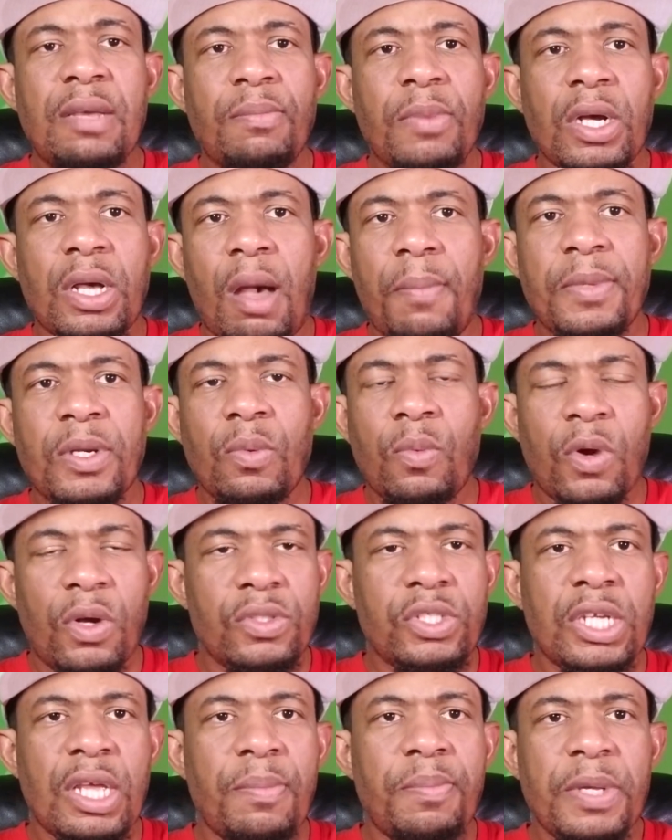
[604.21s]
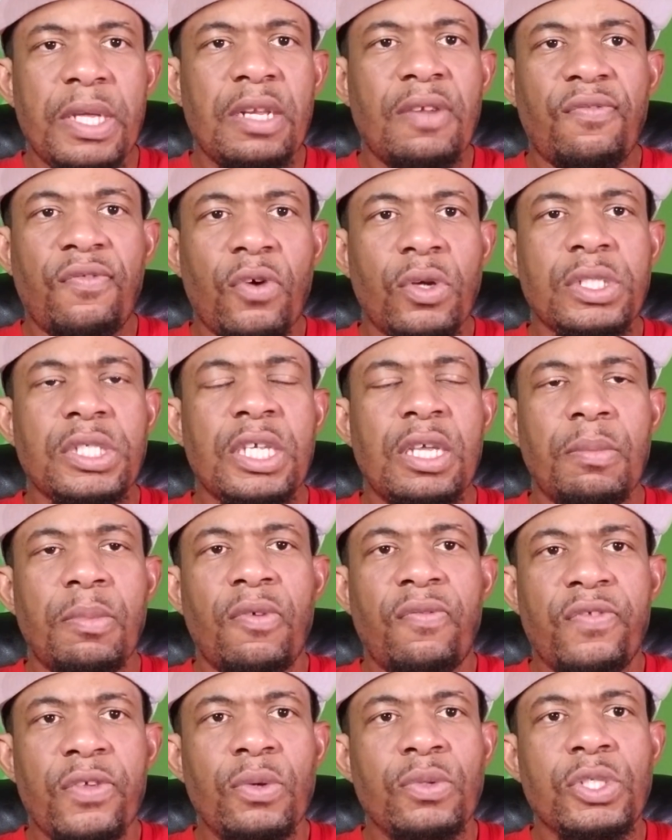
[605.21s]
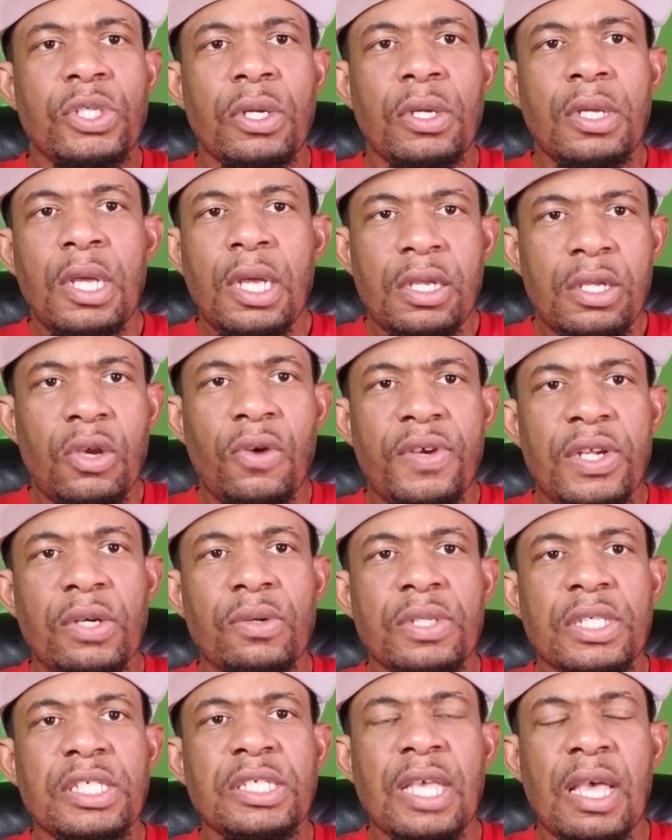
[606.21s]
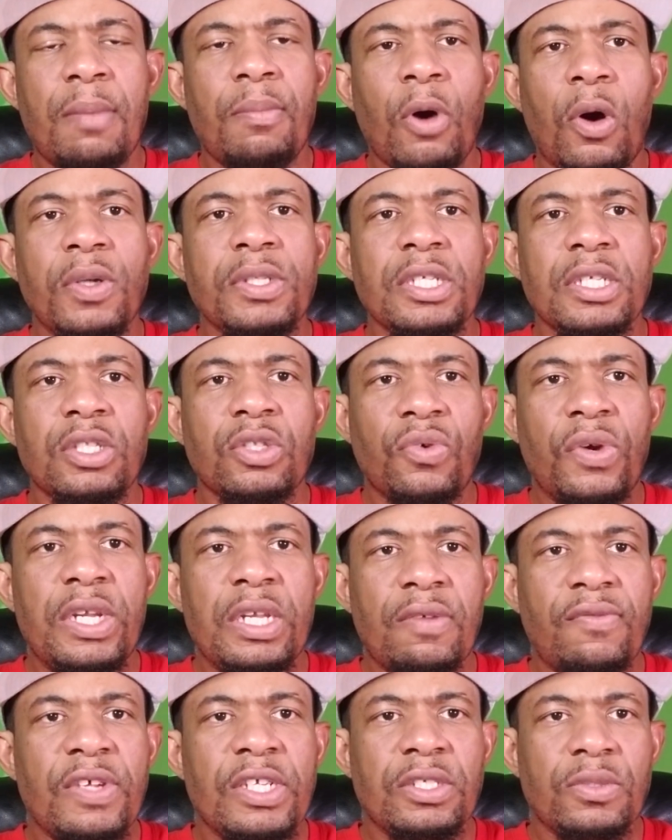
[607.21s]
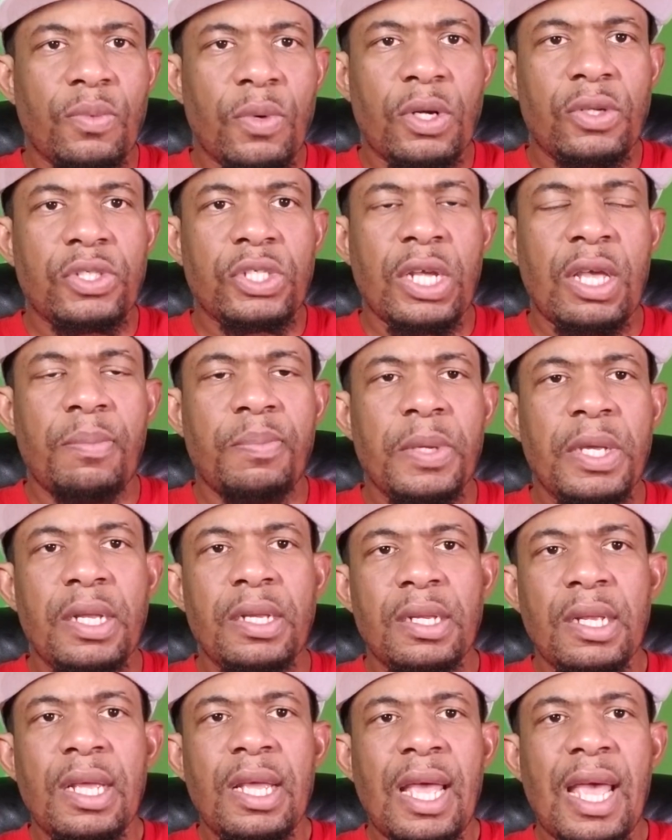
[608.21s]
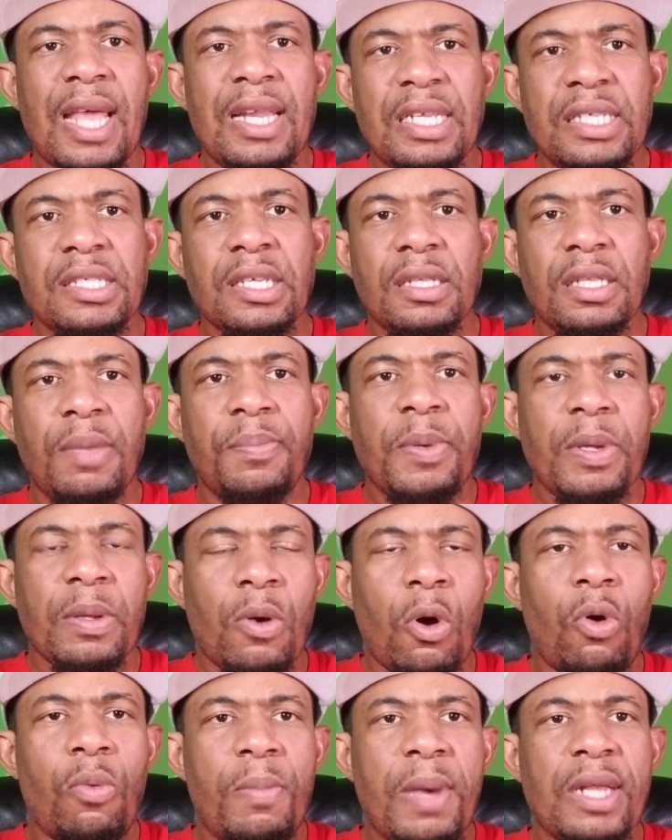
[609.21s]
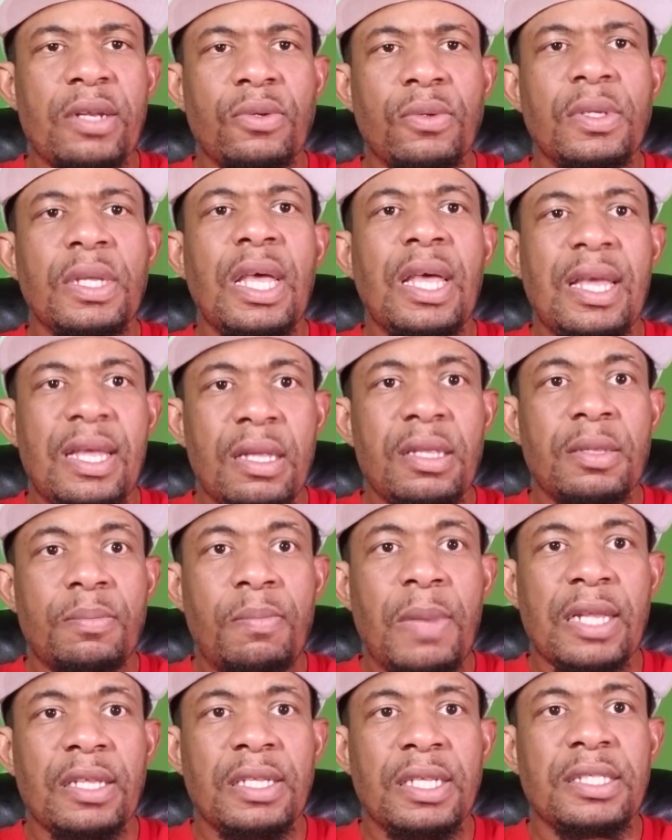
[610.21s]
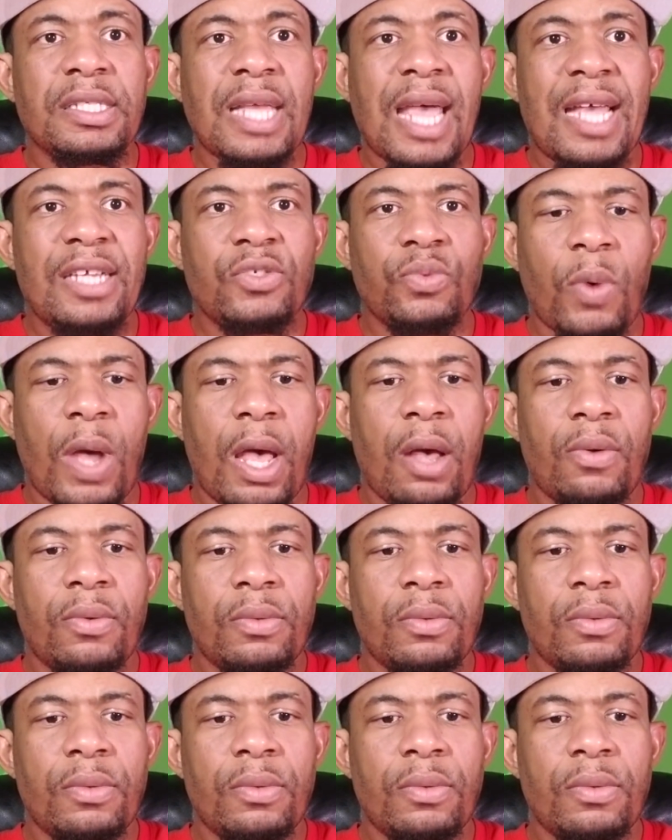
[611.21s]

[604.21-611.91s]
becoming a world champion in the foreseeable future. Yuriorkis Gamboa is a 3-division world champion, and he's Olympic gold medalist as well.